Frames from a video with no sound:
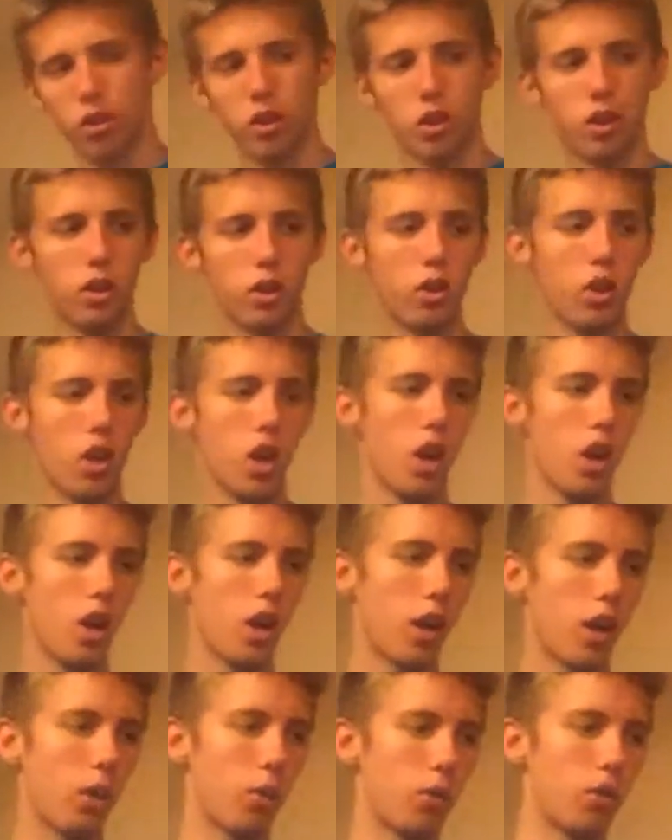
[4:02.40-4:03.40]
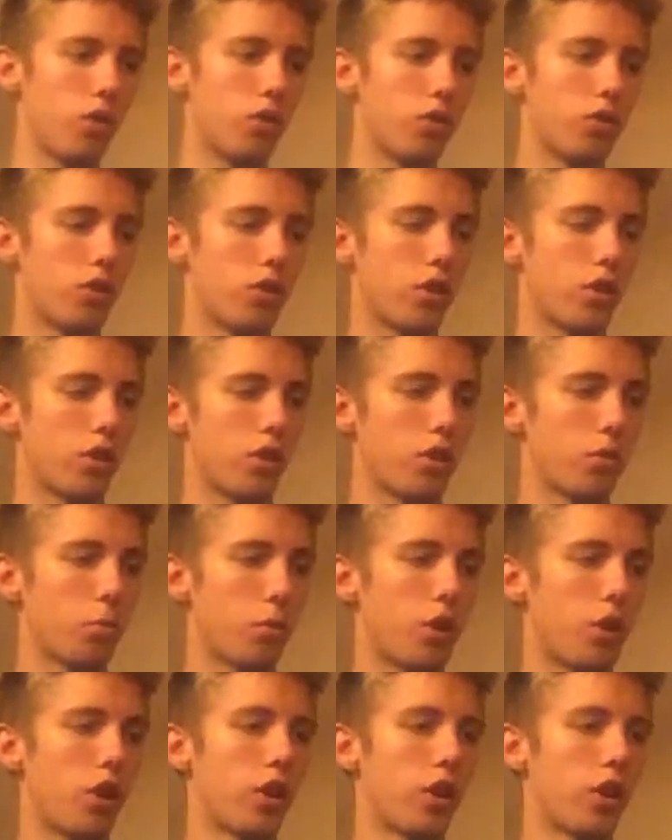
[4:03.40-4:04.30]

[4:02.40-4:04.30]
again. I will use it during this point.